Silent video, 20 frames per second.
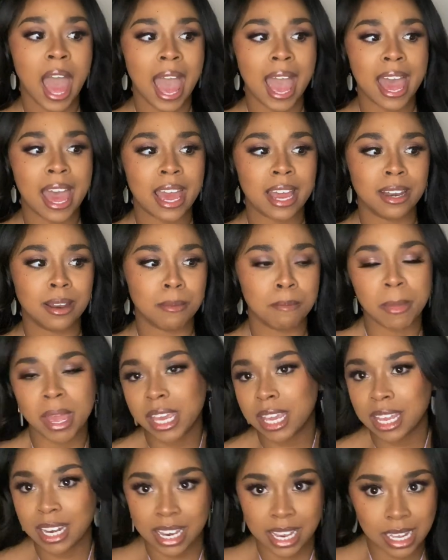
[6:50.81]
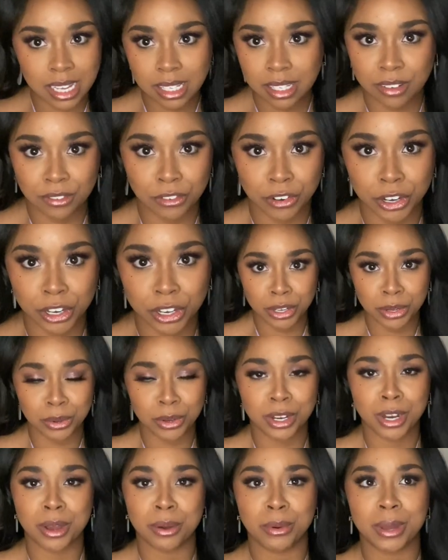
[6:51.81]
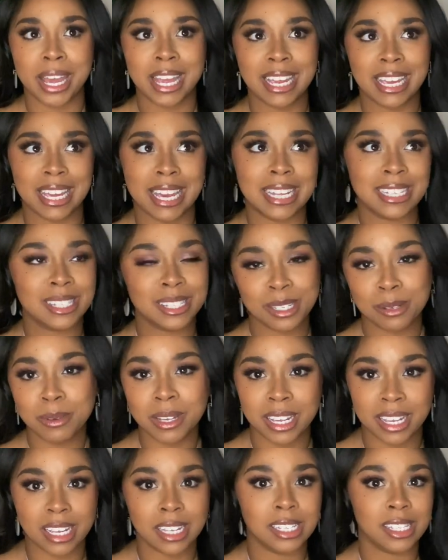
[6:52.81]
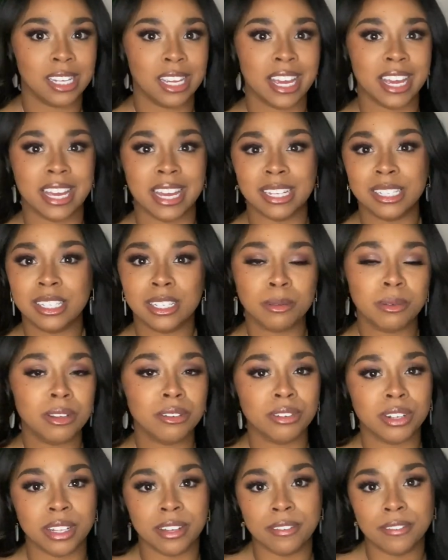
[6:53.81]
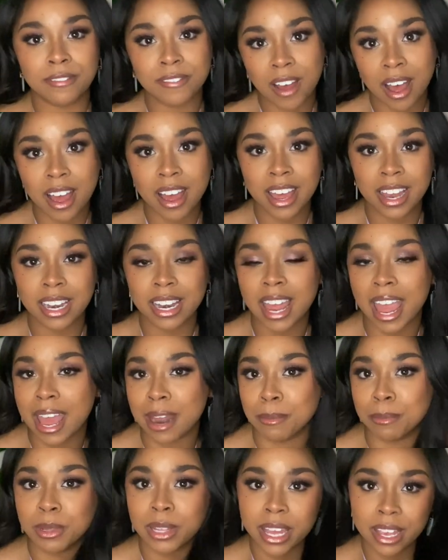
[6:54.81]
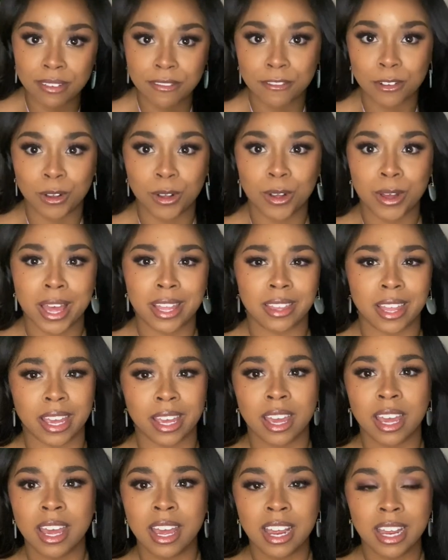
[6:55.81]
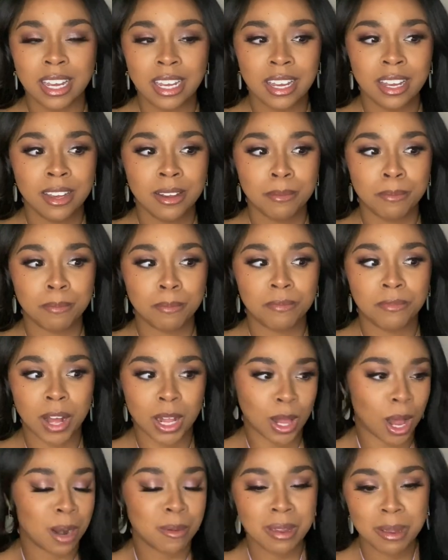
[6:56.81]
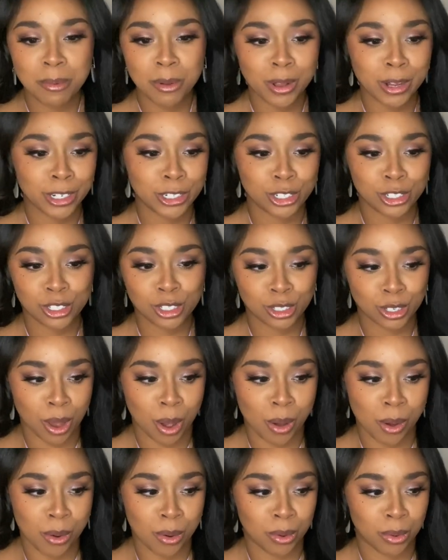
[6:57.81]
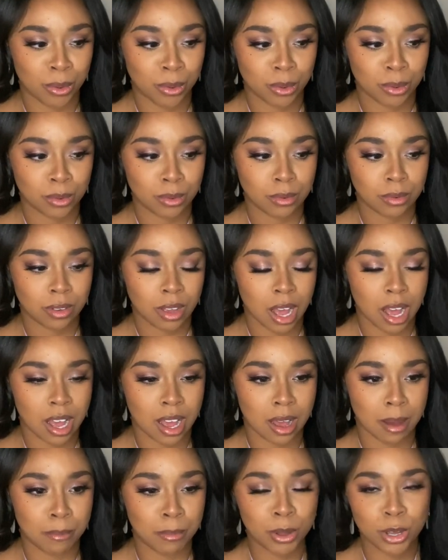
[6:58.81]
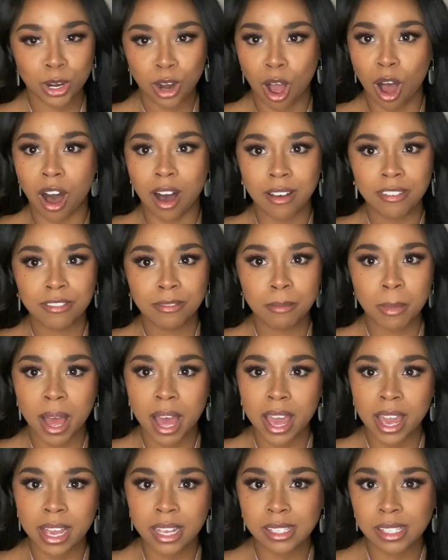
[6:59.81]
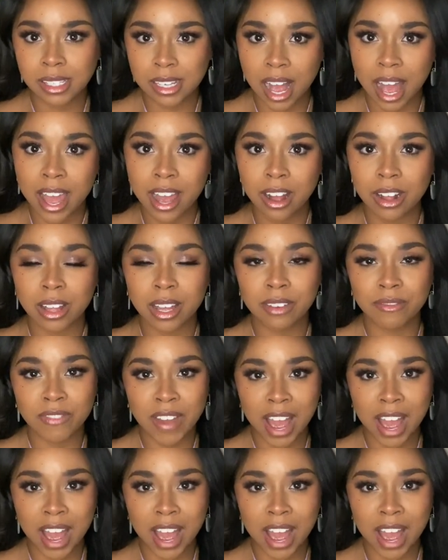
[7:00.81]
and make it easy for you. You know, it gets to be easy. It gets to be really fun and playful. And like, a lot of people are just so uh, put off by style and